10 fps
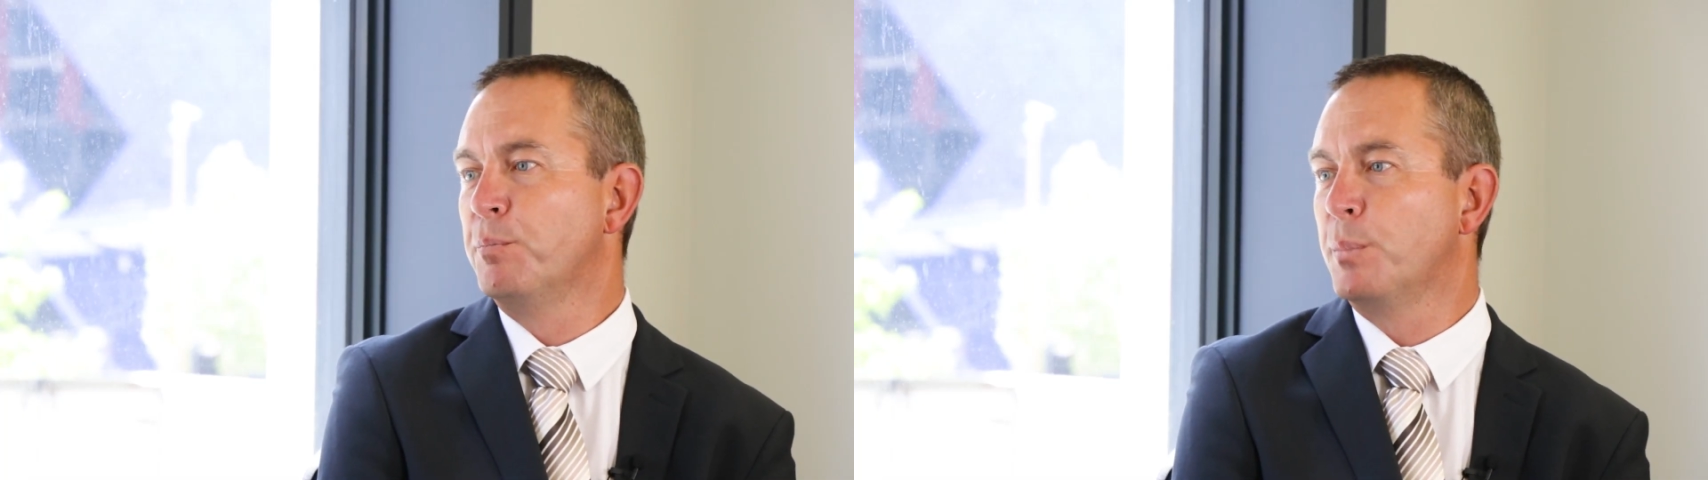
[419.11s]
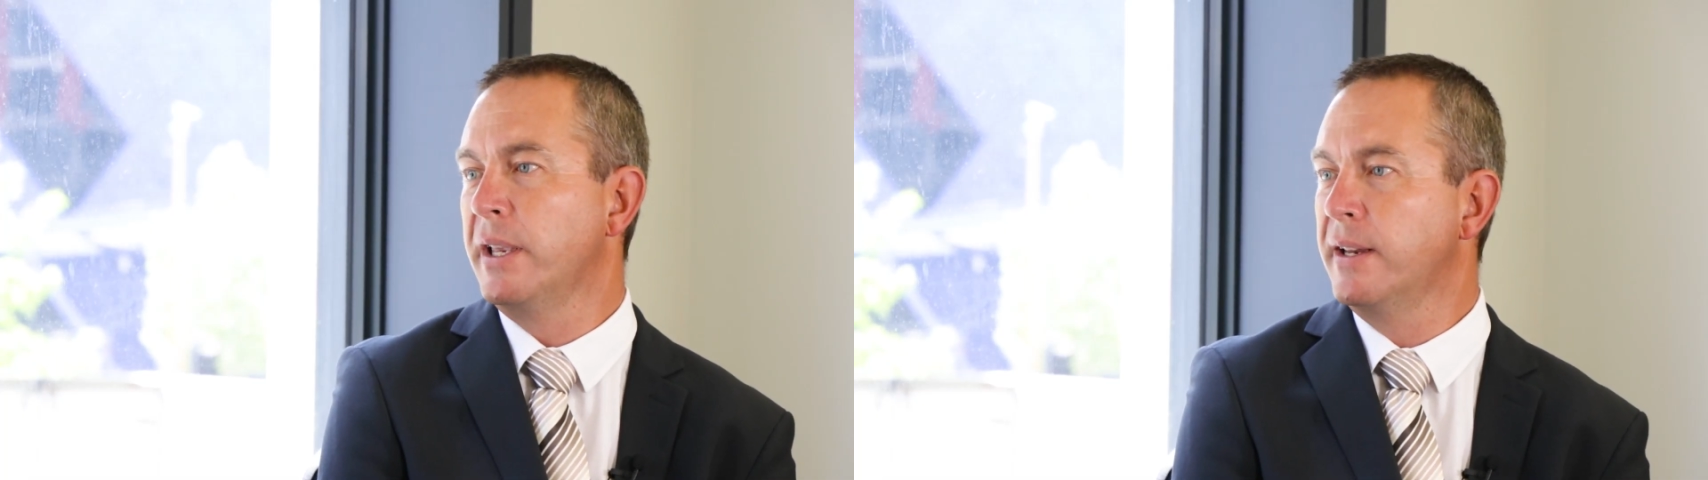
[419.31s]

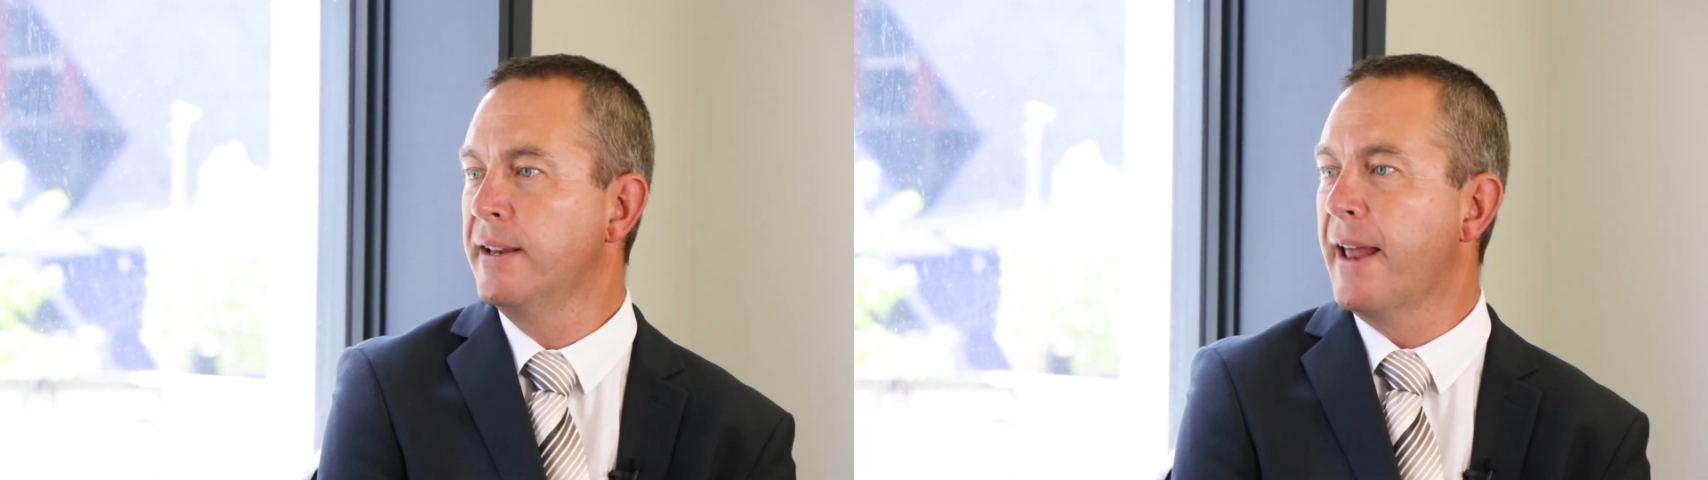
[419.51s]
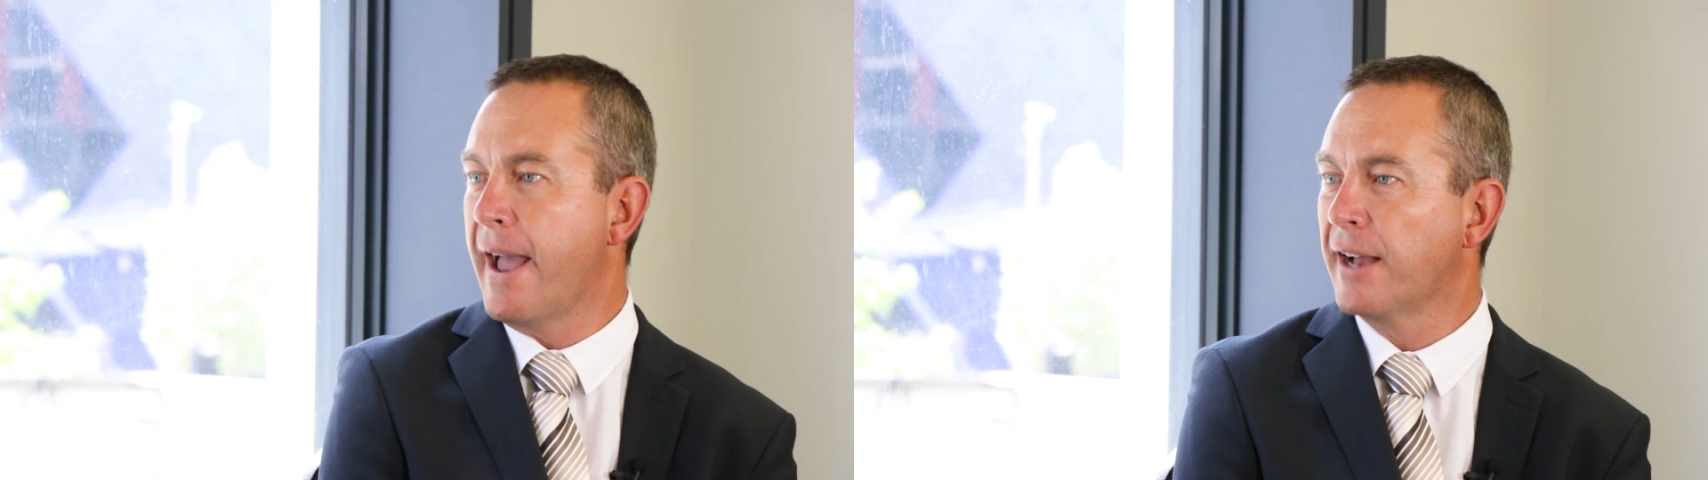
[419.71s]
but you
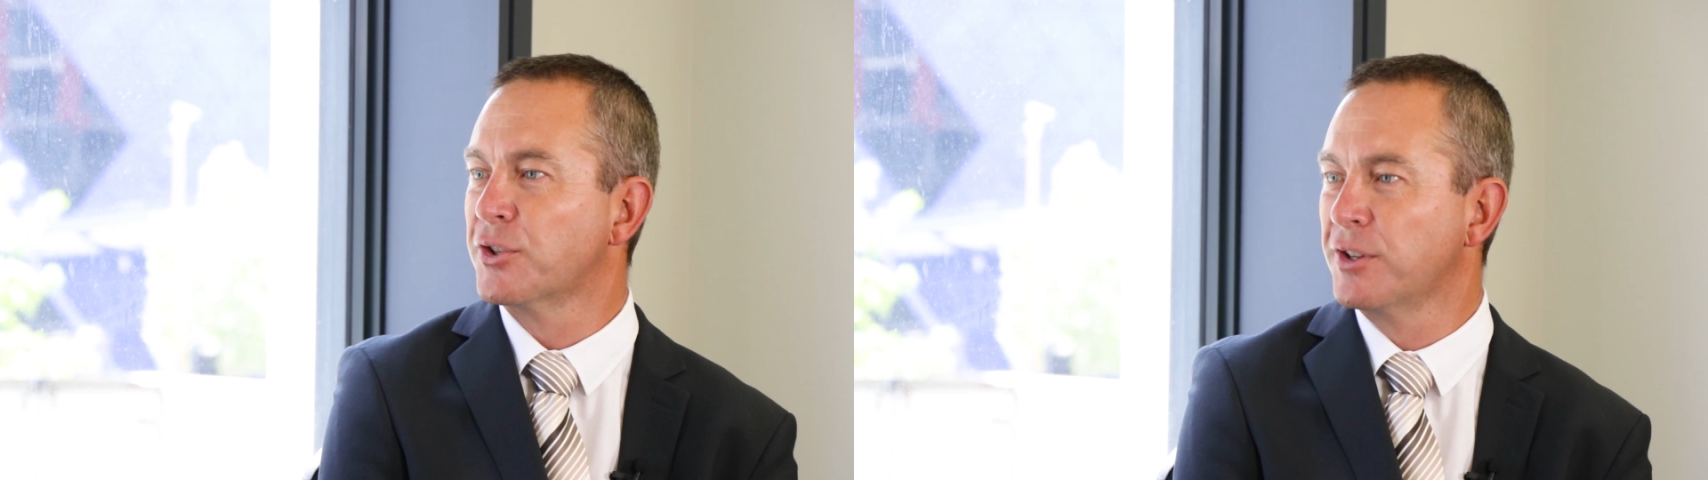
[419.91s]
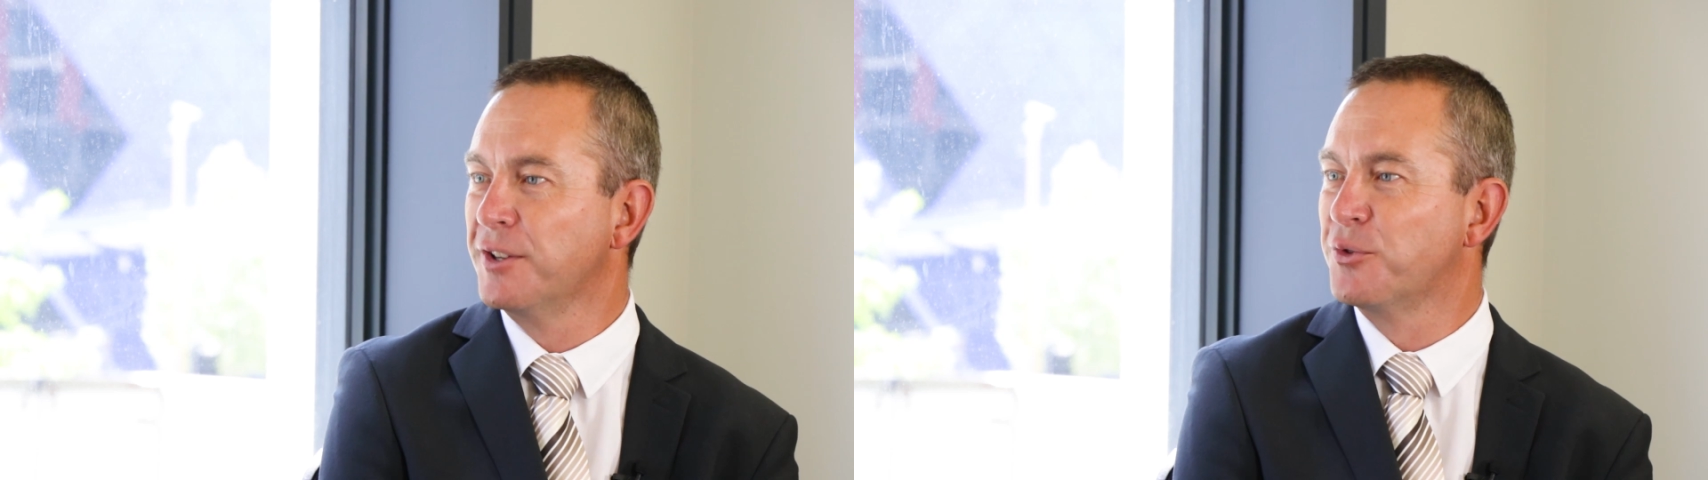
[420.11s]
didn't actually